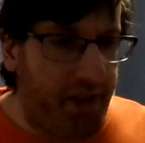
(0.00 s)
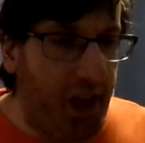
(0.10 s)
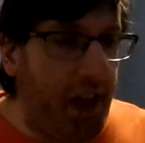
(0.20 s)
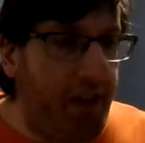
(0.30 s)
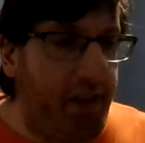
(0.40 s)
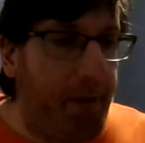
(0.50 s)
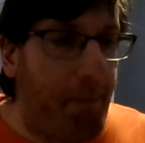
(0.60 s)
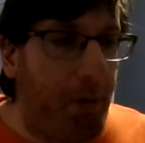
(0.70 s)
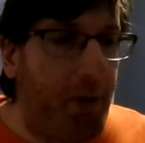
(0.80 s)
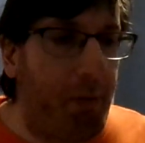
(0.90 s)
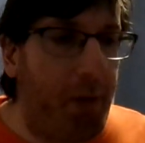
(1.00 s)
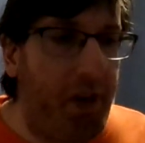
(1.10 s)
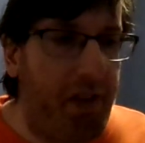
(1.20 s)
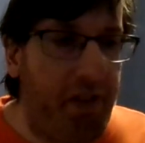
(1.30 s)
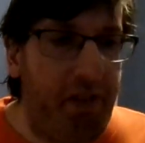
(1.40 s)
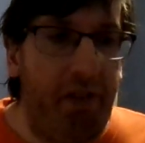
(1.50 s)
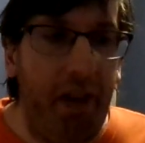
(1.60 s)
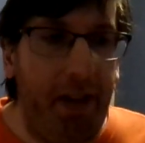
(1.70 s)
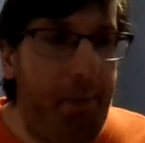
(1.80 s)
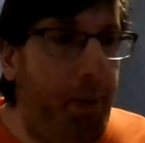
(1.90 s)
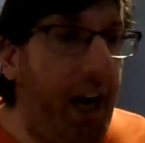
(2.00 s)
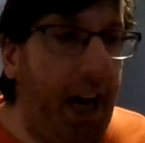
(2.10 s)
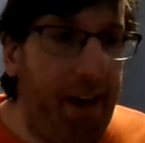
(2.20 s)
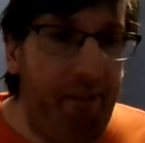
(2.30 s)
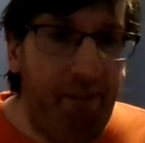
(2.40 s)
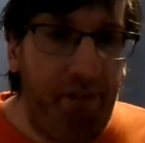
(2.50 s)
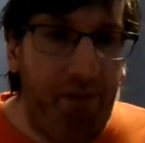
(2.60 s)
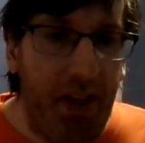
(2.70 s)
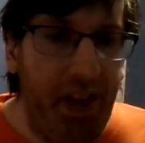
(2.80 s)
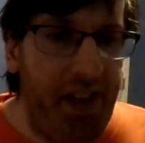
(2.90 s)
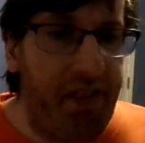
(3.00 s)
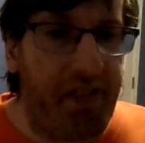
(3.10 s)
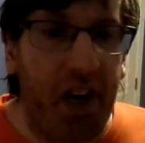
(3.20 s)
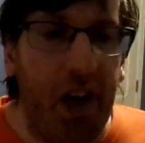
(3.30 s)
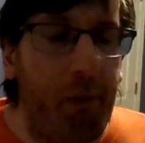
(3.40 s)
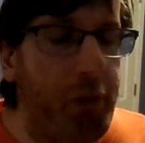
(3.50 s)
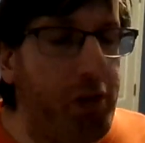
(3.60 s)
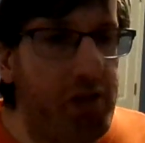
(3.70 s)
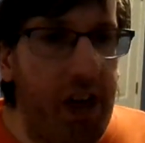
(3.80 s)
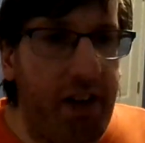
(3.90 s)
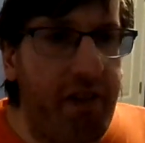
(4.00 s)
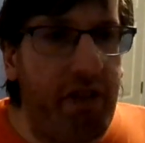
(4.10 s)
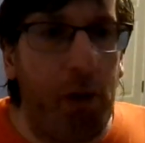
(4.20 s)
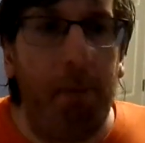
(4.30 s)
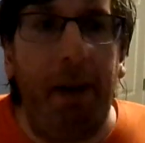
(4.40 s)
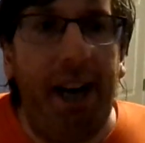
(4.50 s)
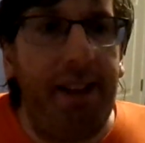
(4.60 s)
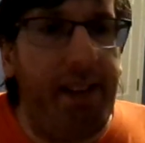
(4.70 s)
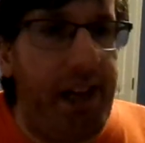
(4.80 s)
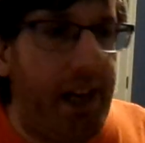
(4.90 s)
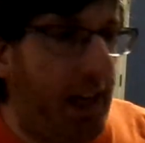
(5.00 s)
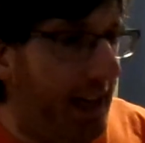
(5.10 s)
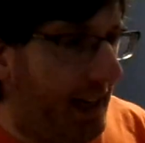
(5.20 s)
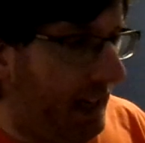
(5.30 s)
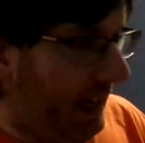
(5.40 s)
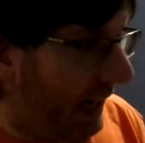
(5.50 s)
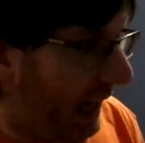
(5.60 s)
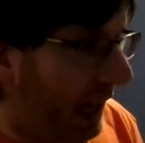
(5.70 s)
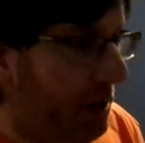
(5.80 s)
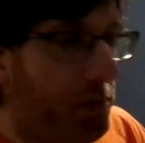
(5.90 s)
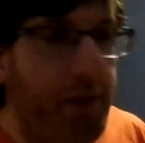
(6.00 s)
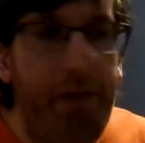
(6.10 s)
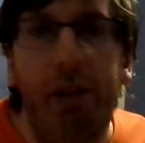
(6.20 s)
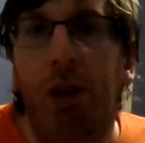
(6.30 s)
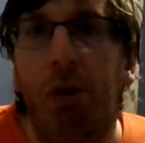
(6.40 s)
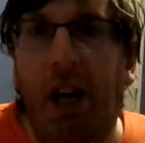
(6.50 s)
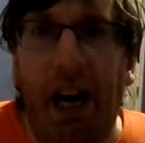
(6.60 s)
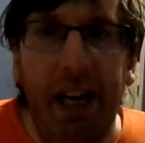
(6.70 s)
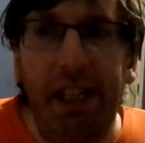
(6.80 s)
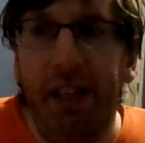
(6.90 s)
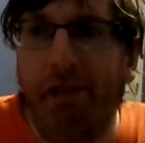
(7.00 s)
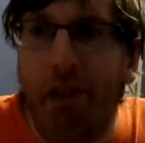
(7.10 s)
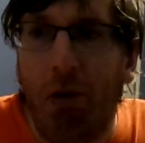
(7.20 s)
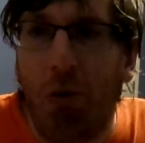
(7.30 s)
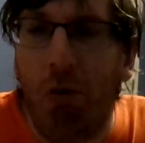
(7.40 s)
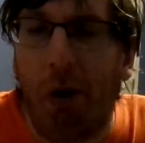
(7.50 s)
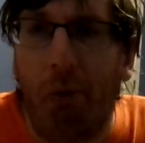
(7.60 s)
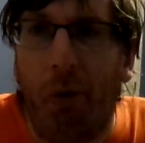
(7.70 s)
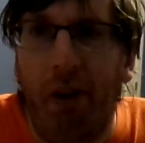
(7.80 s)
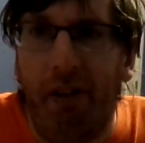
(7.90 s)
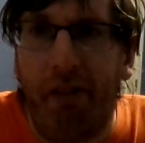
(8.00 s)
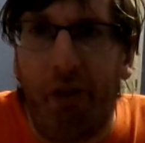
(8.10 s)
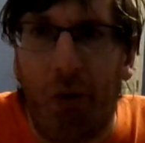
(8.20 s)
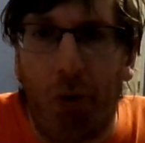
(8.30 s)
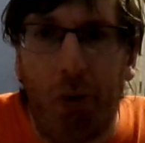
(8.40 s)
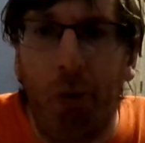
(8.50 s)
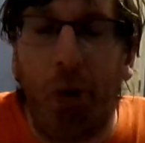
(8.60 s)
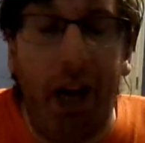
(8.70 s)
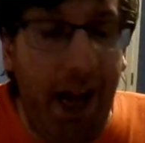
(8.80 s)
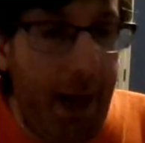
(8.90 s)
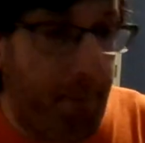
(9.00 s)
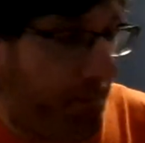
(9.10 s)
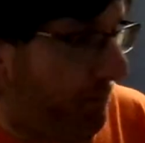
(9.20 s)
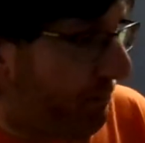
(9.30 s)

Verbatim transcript: gotten to the point where it's it's bad. It's gotten like so bad that I don't even know, I didn't even know who I was or who I am.